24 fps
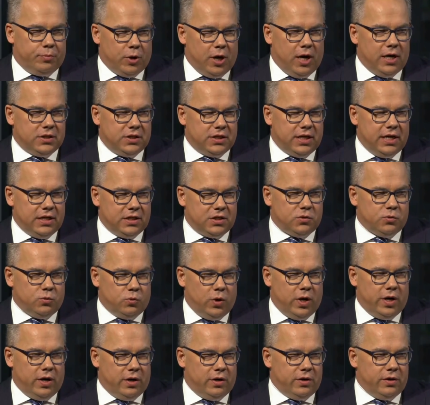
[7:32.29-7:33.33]
process
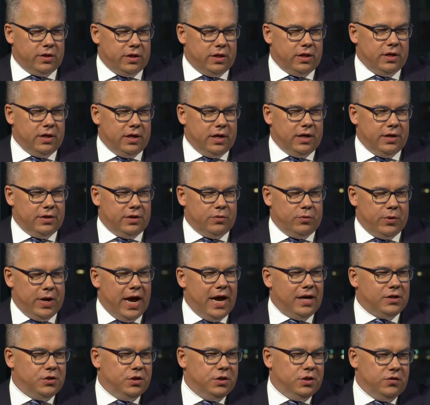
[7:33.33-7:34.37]
where the
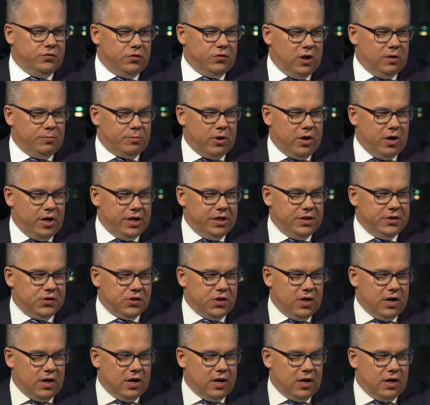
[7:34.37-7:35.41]
reactions of all
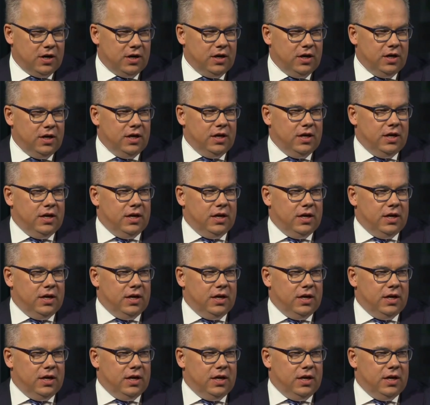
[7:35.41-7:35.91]
parties are